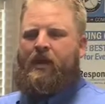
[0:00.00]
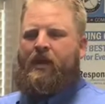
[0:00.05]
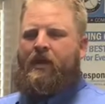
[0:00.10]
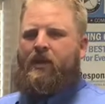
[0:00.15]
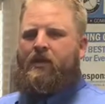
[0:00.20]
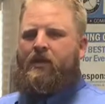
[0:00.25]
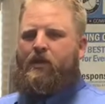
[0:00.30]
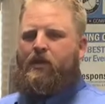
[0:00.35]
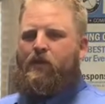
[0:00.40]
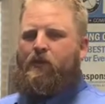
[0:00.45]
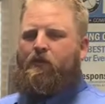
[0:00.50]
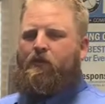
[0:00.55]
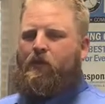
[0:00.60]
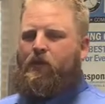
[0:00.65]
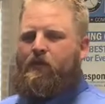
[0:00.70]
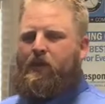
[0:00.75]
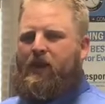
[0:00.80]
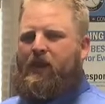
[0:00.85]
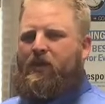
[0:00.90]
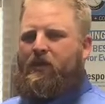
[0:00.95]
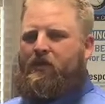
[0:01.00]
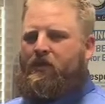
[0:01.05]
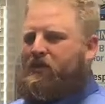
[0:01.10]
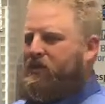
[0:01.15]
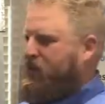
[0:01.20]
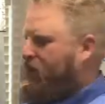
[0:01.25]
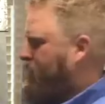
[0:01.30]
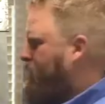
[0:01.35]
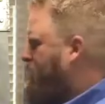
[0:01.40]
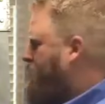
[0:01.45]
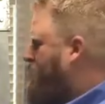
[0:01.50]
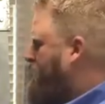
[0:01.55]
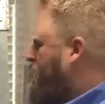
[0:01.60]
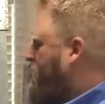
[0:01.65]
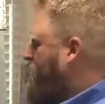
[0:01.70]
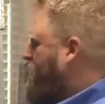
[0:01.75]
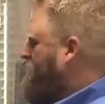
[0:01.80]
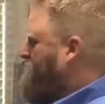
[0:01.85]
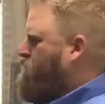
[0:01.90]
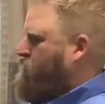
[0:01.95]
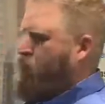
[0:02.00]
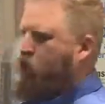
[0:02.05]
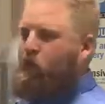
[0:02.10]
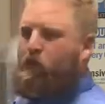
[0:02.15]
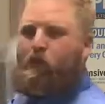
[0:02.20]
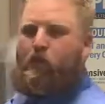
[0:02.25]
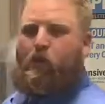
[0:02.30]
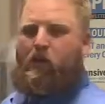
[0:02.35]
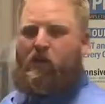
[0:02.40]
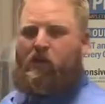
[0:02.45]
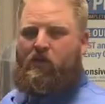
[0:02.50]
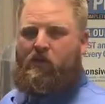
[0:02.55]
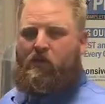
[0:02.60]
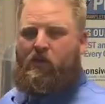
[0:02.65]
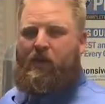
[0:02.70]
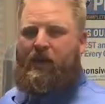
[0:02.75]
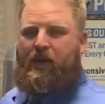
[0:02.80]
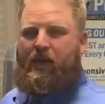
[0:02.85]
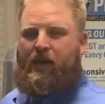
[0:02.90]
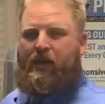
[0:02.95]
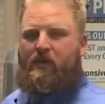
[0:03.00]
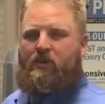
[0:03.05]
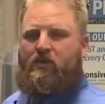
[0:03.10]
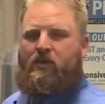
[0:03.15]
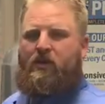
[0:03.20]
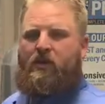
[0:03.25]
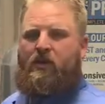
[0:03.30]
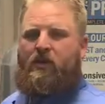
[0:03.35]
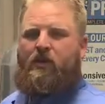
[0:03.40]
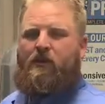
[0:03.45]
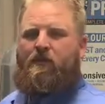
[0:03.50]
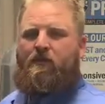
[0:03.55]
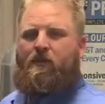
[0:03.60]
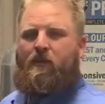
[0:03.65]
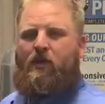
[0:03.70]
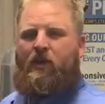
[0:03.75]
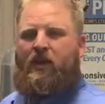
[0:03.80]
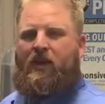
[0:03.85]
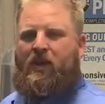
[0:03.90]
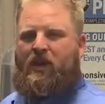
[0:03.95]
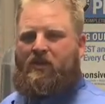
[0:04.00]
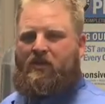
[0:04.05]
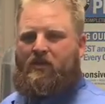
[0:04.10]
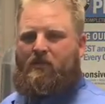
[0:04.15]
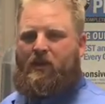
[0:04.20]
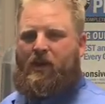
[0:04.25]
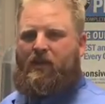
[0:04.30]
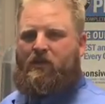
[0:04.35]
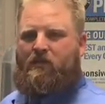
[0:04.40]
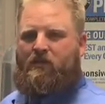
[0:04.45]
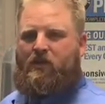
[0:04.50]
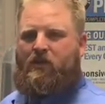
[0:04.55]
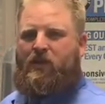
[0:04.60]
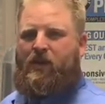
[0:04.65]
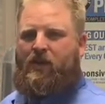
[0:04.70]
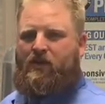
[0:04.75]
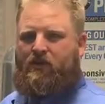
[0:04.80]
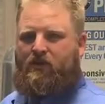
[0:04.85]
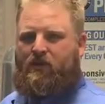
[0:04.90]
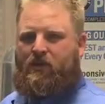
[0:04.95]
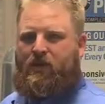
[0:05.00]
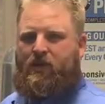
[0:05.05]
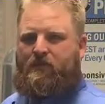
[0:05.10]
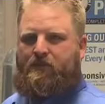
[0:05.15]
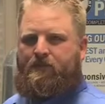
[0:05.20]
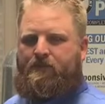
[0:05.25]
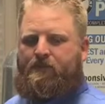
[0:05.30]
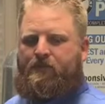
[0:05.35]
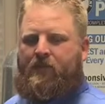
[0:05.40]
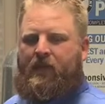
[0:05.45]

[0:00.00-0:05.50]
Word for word: The new format that you'll see is a new 4.3 inch fully customizable touchscreen.